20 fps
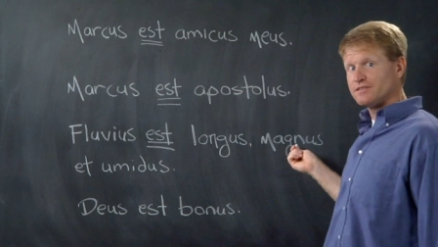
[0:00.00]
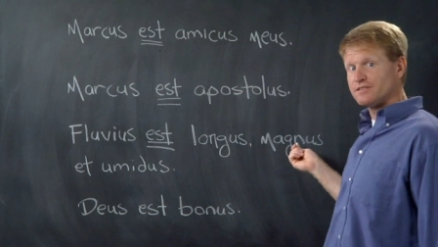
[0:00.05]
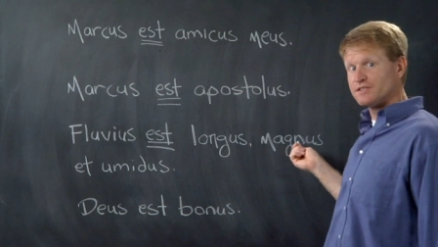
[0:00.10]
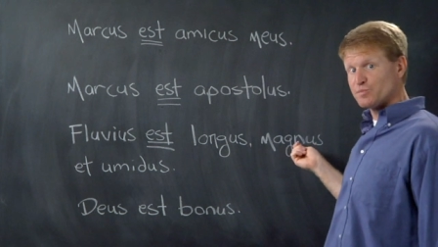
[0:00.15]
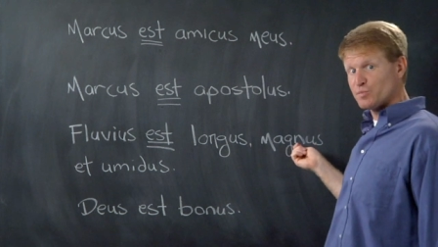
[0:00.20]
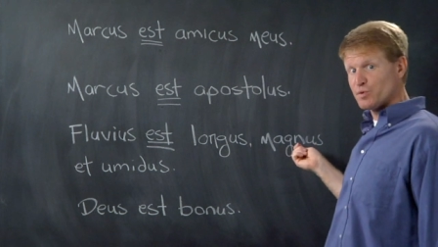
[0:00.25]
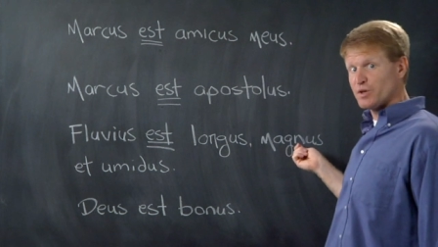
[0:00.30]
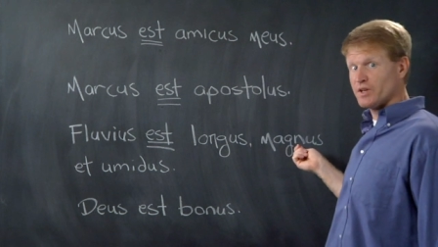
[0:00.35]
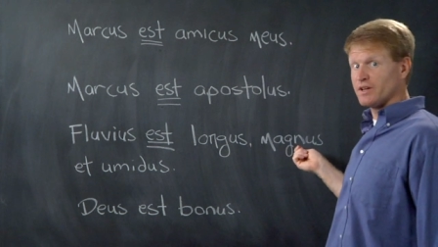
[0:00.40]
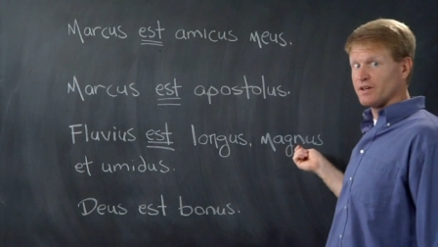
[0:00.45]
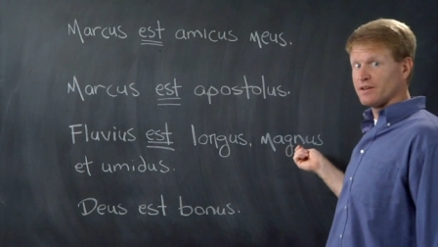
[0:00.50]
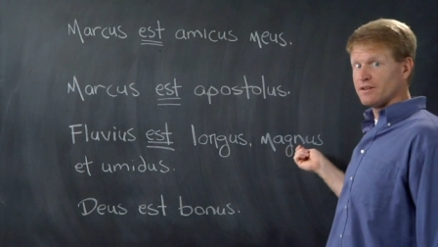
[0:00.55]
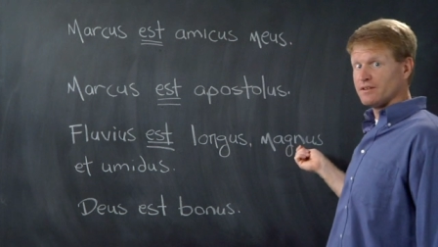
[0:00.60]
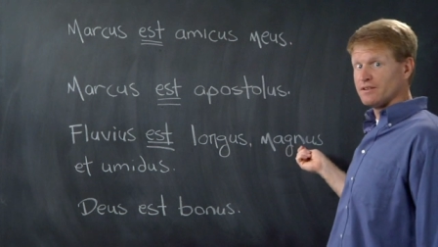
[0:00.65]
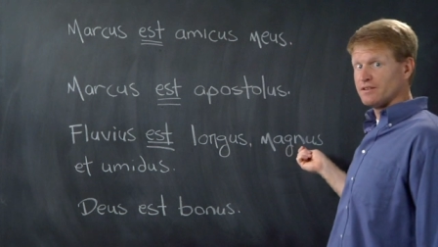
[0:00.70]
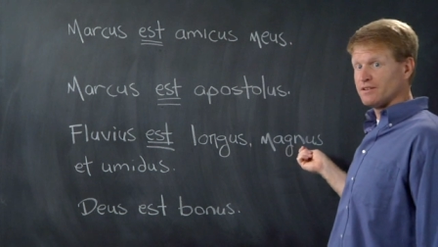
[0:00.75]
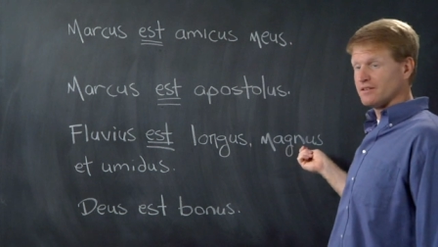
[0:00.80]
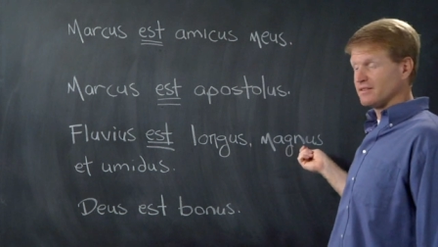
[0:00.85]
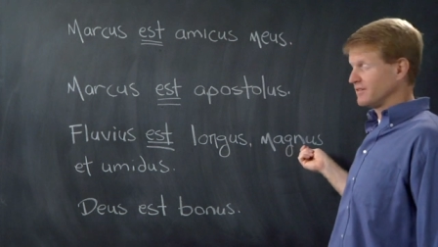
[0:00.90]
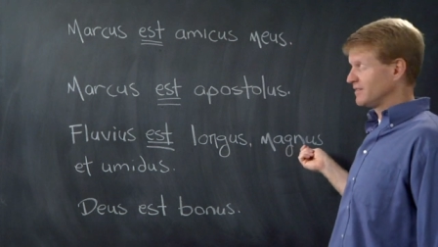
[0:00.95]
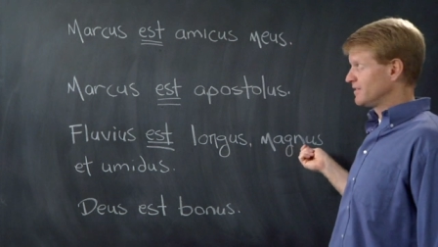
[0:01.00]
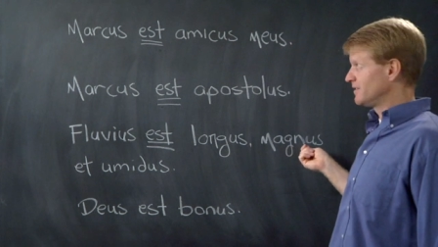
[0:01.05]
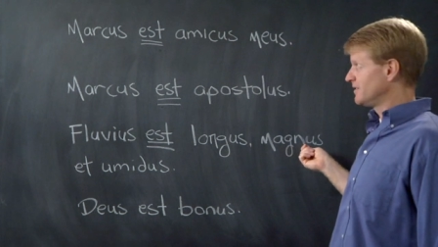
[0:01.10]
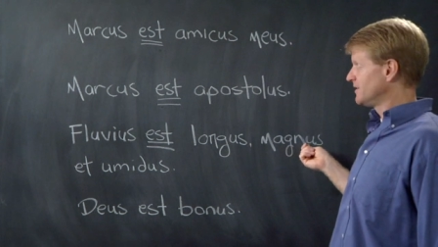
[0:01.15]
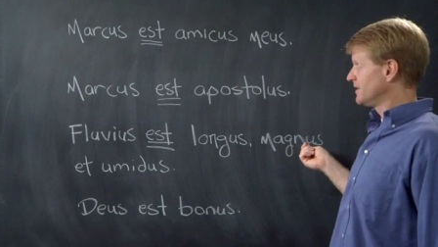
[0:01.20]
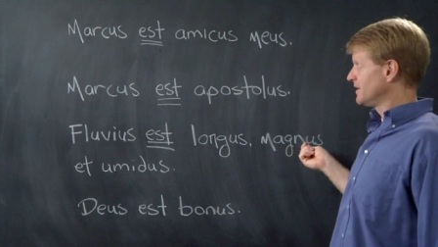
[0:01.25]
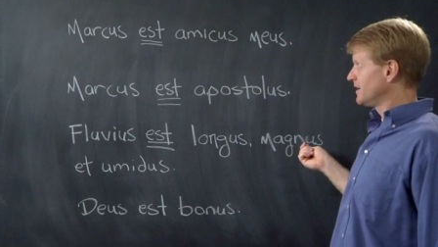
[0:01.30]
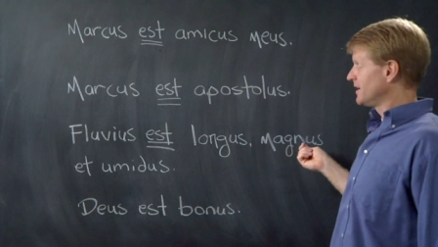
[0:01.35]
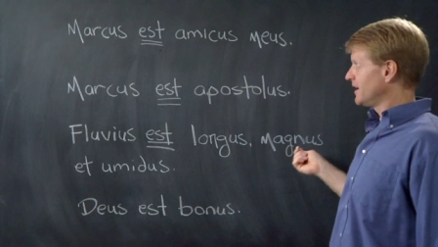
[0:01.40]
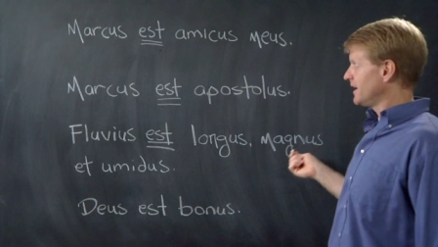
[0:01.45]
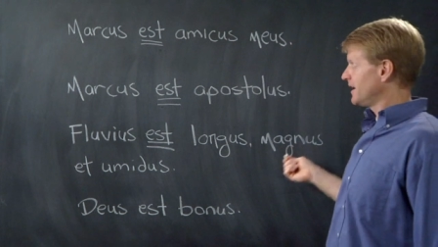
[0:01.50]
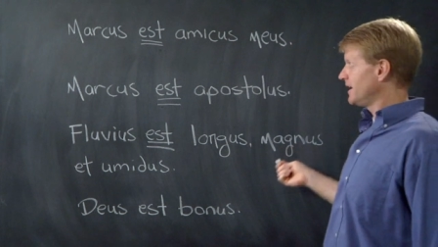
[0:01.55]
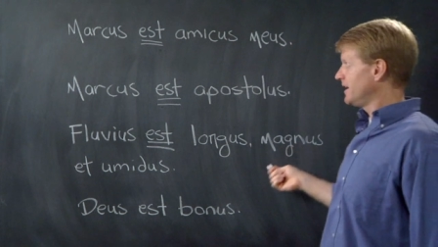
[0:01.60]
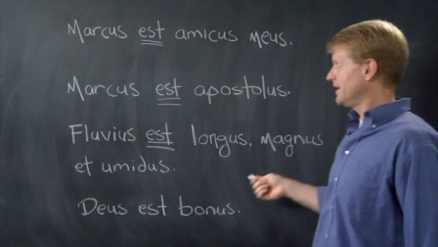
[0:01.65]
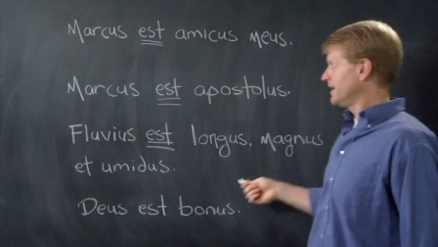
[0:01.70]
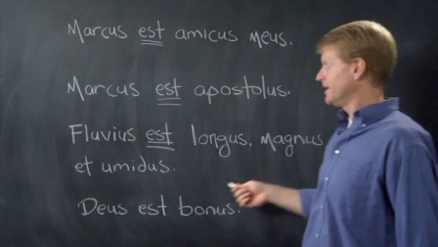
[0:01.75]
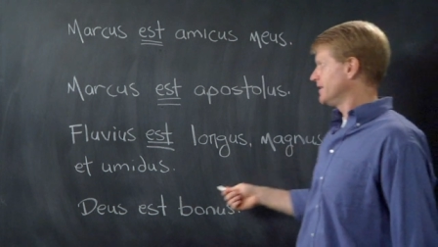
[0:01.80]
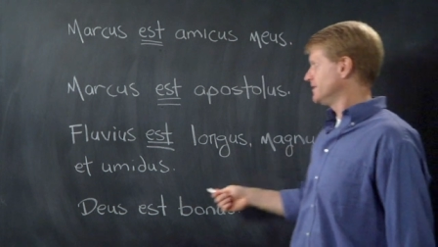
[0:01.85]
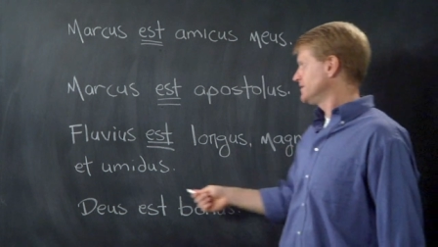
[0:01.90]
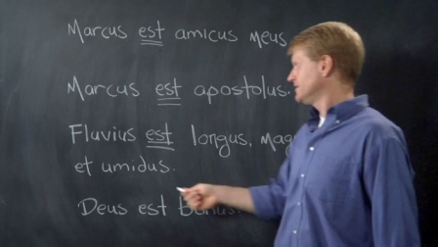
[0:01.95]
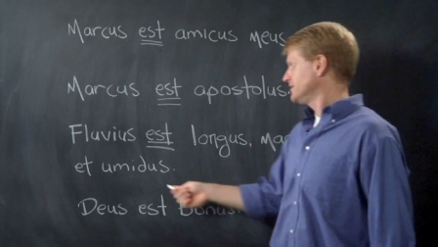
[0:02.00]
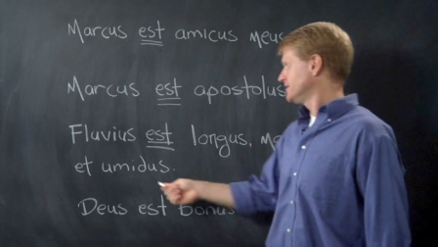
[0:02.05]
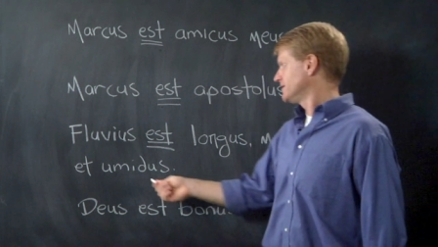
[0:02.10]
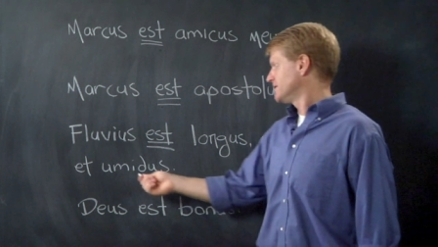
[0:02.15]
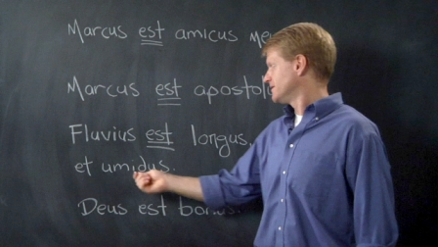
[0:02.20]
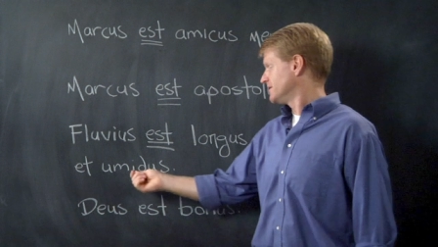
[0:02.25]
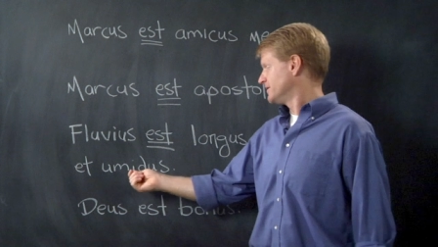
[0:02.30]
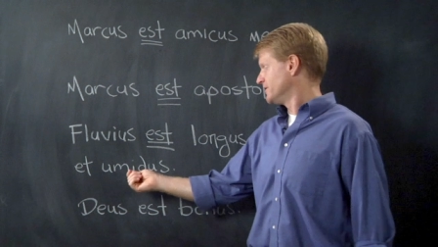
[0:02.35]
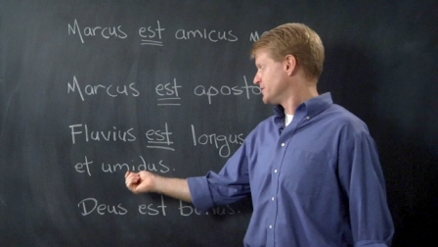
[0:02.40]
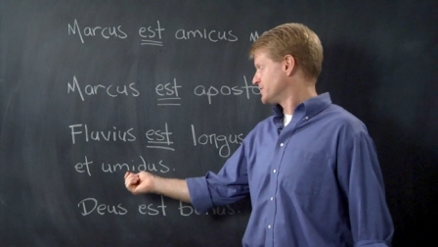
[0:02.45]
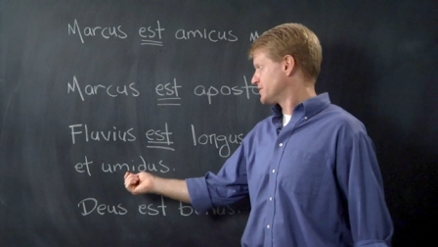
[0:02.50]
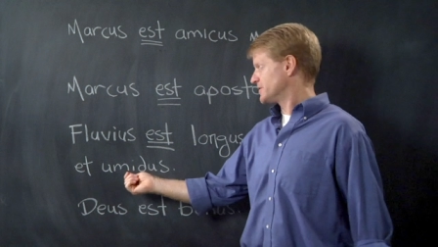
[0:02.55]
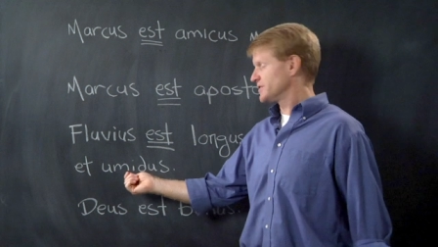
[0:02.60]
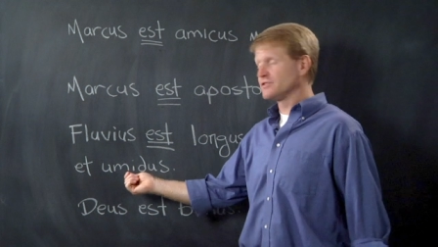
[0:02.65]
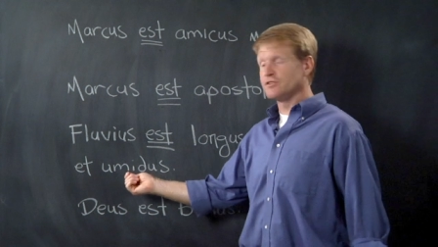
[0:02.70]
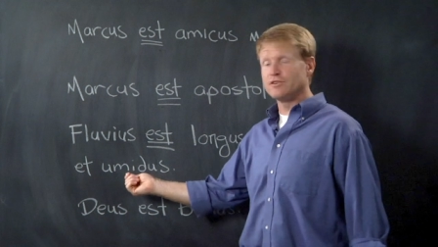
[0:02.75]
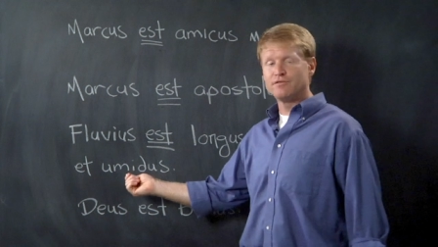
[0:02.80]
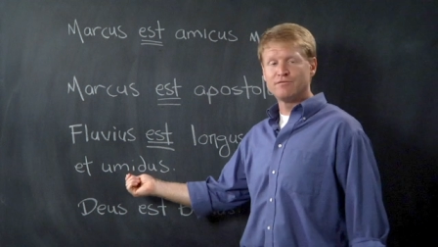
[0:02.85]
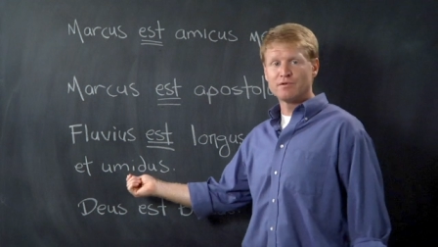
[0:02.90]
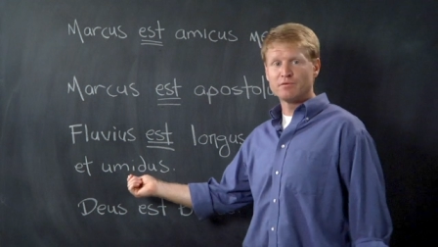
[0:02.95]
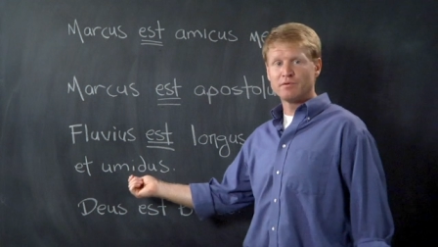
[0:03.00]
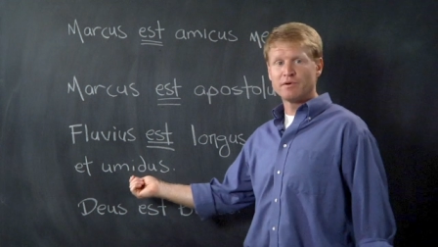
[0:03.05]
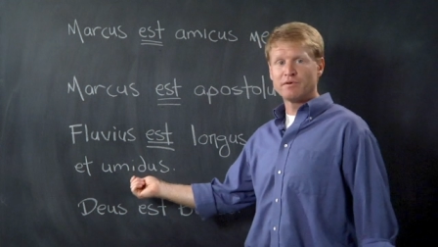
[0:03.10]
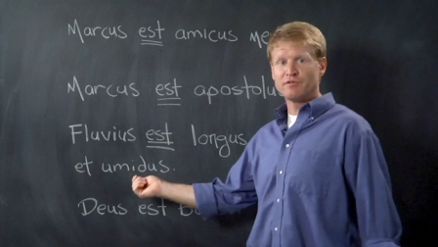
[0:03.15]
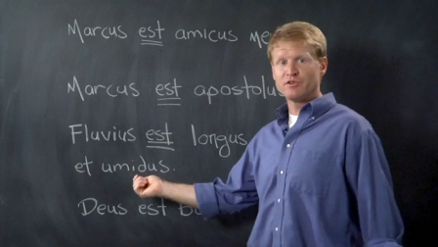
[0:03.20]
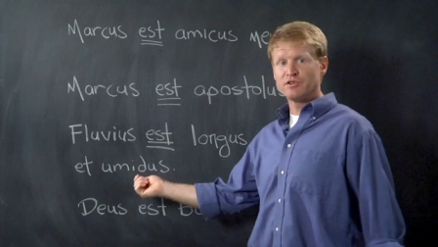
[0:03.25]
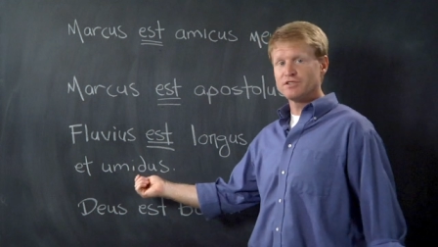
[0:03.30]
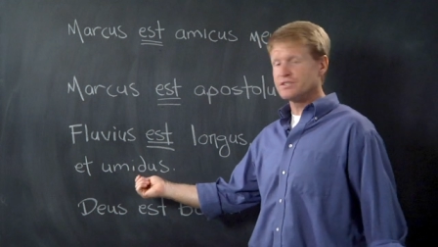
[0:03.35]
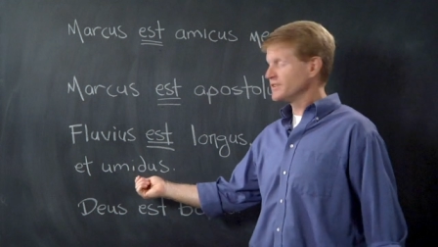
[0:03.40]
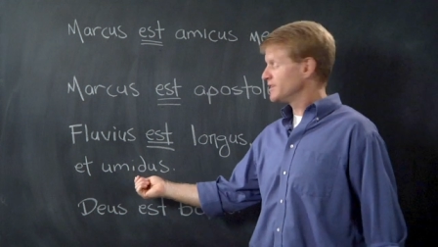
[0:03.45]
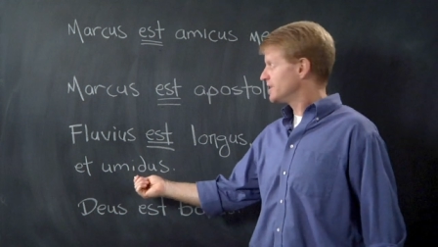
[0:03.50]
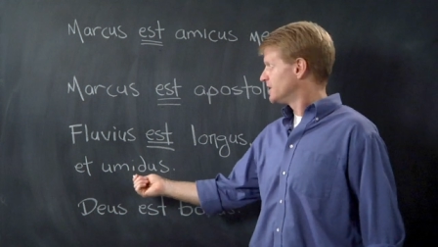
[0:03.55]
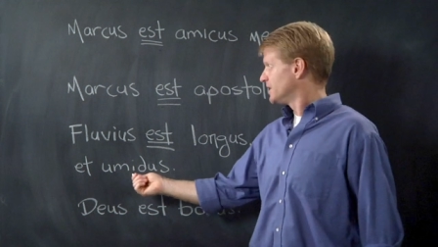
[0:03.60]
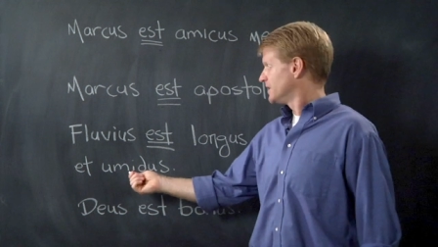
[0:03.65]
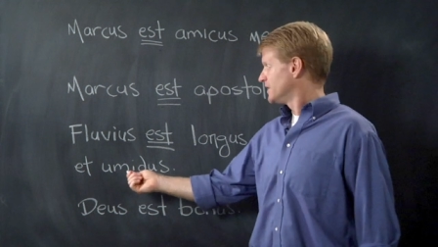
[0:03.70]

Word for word: It's big. And, and this is good for rivers,